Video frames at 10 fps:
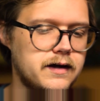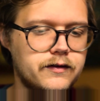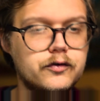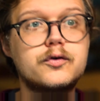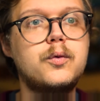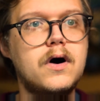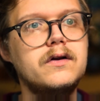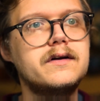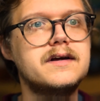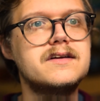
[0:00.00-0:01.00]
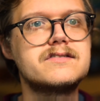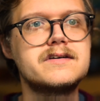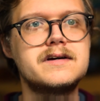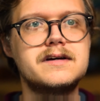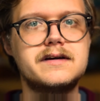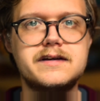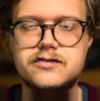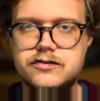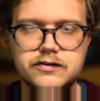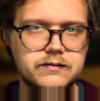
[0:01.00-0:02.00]
and those qualities
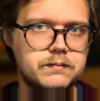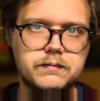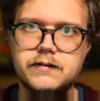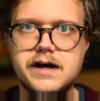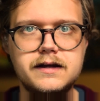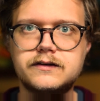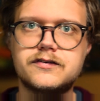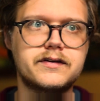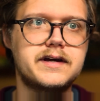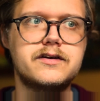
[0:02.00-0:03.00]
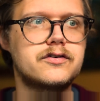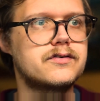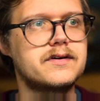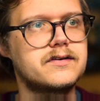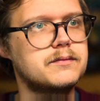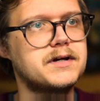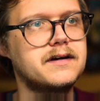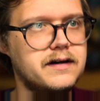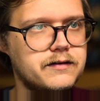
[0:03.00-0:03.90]
is just endlessly interesting to me.